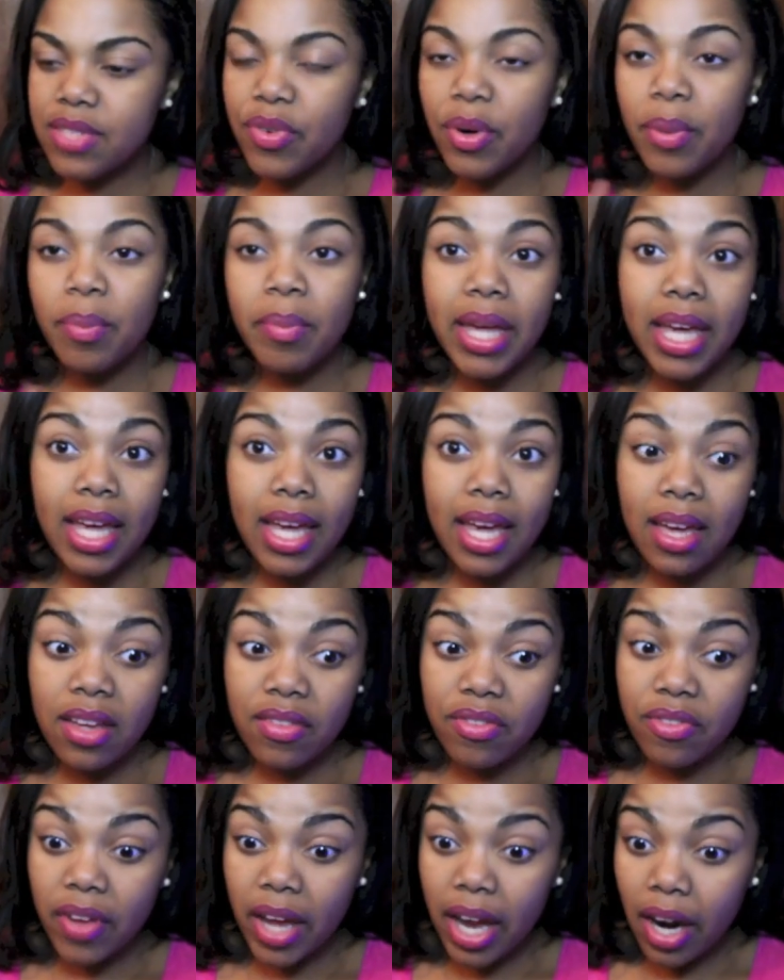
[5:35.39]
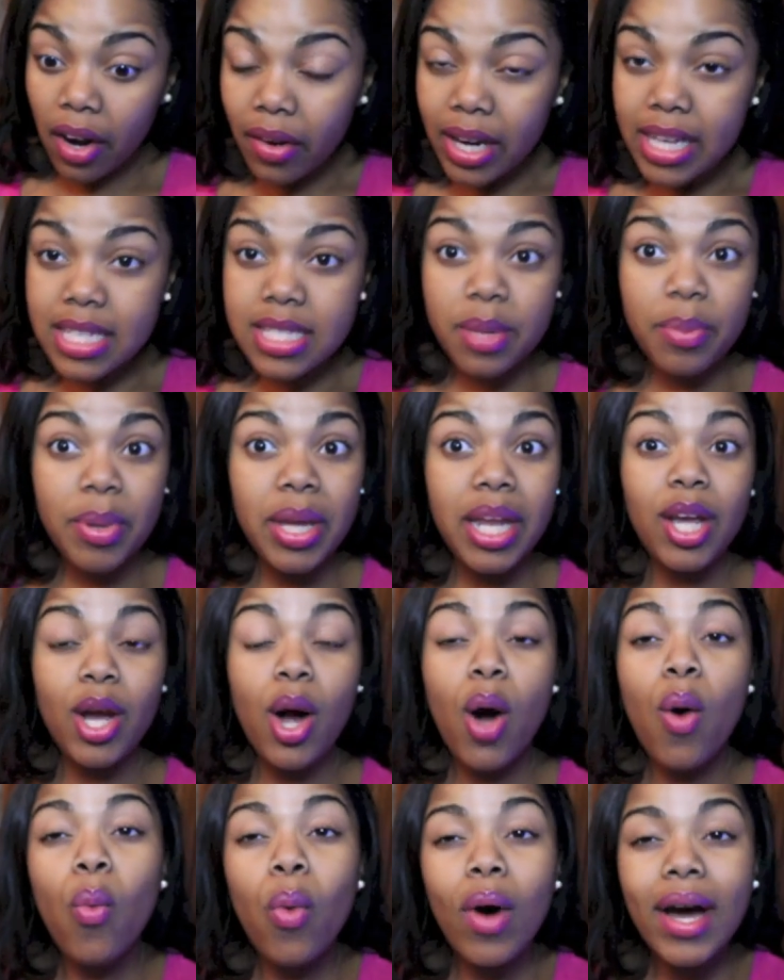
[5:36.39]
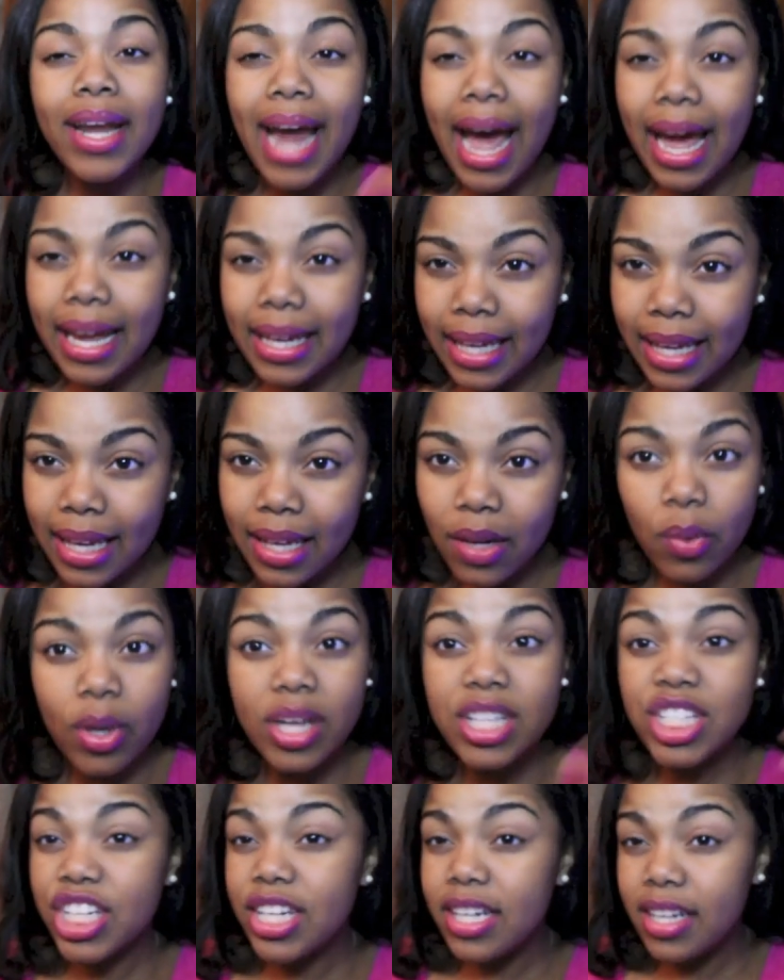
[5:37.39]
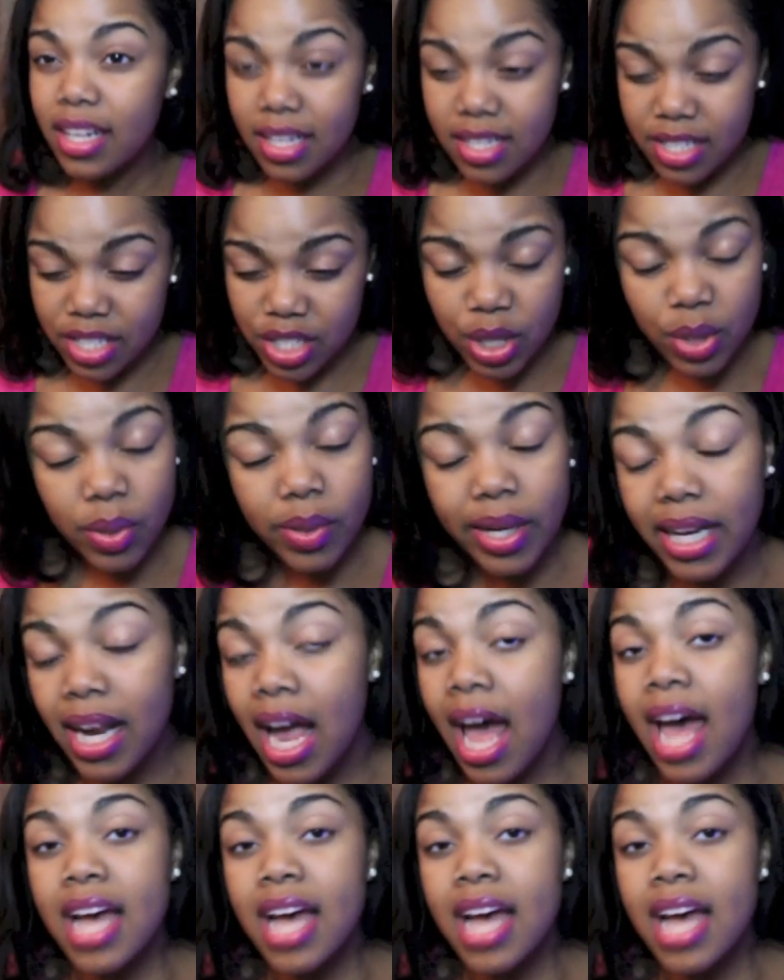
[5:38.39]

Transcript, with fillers: For me, it varies depending on what I get, what she does to it.